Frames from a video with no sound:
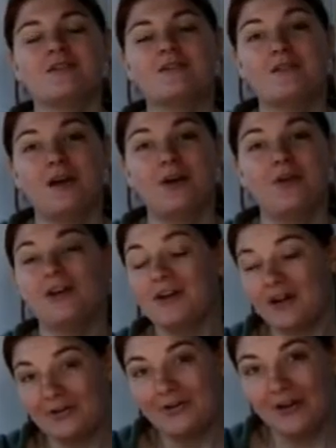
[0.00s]
so I
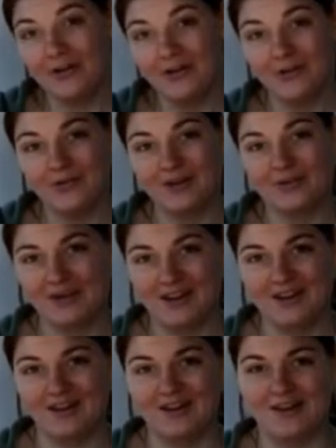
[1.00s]
know I already
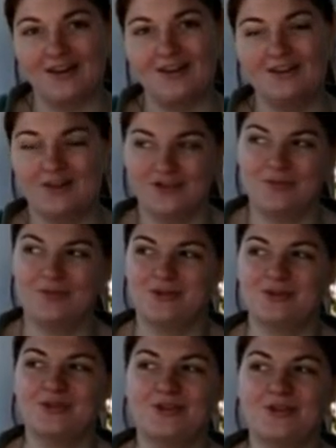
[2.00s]
made a
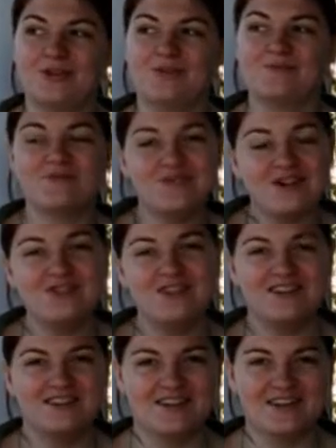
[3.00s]
notebook tour pretty
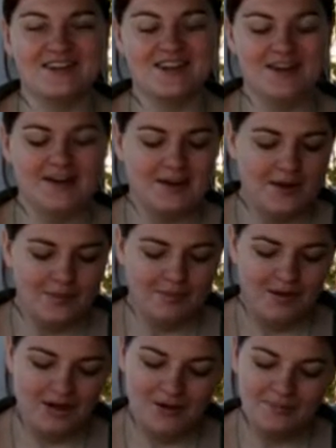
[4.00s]
recently,
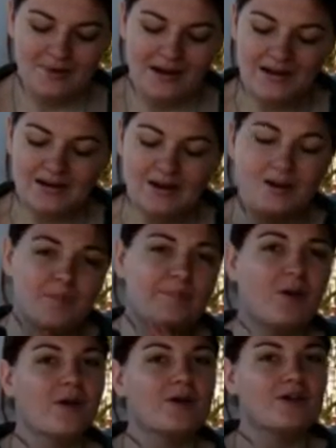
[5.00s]
but my
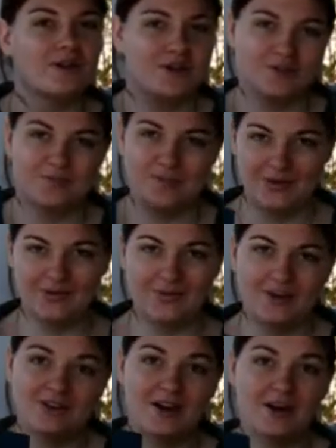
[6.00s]
little pocket notebook,
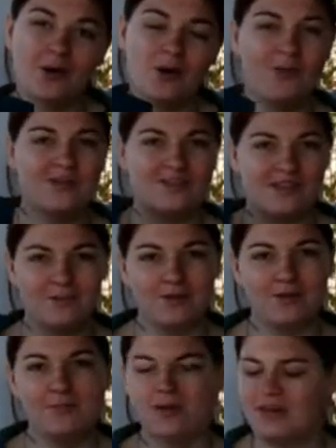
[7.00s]
which I always keep
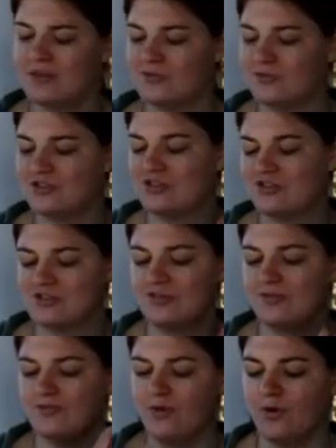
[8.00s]
with me and which is
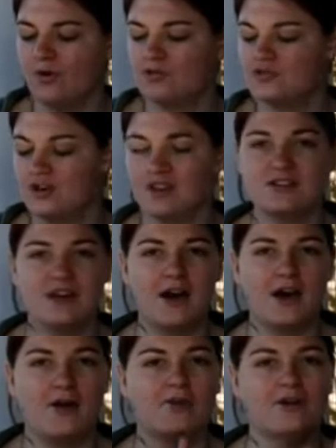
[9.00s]
just for jotting
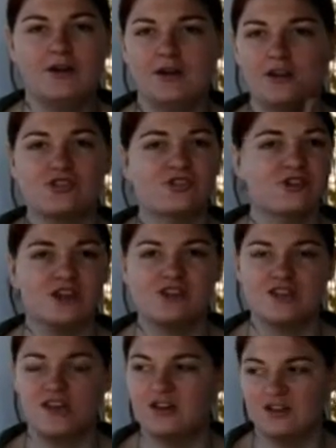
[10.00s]
down initial
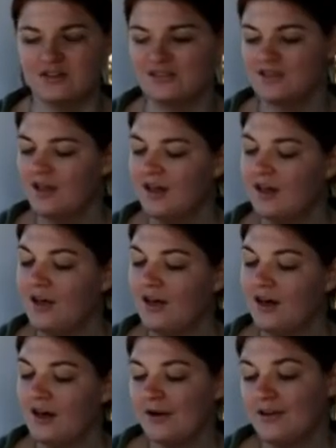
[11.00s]
ideas,
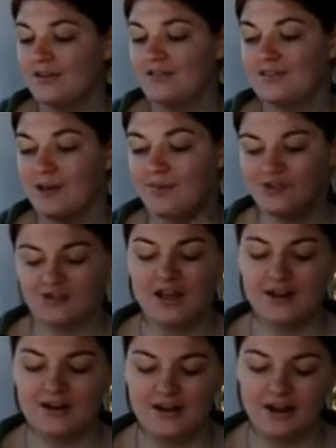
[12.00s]
uh, is coming to an
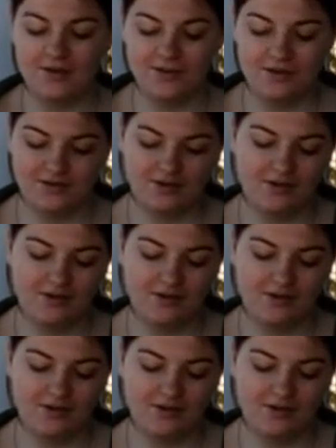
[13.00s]
end now. There's